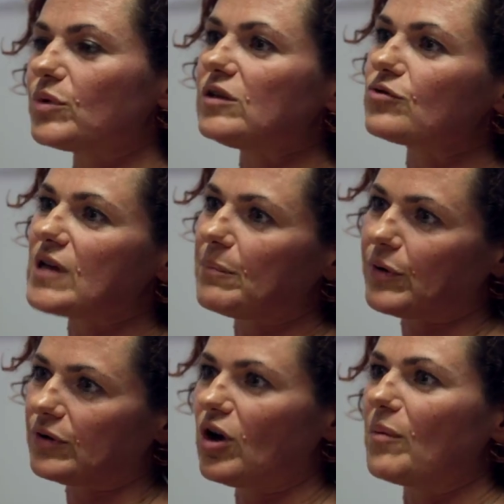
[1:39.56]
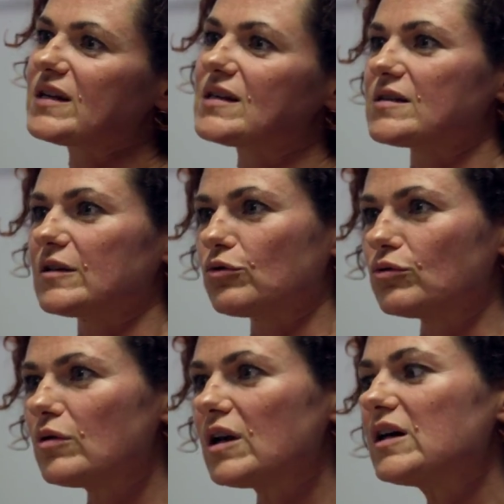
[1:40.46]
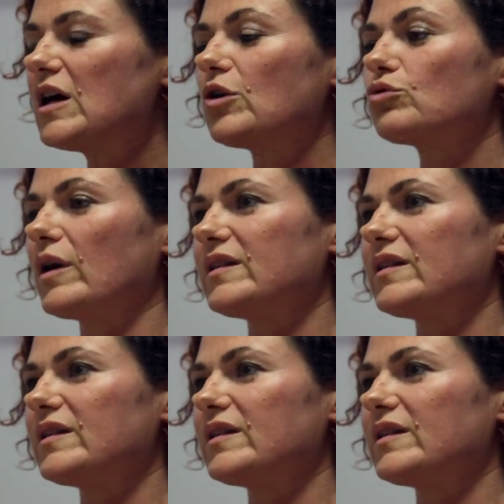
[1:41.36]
we use proteomics as a tool to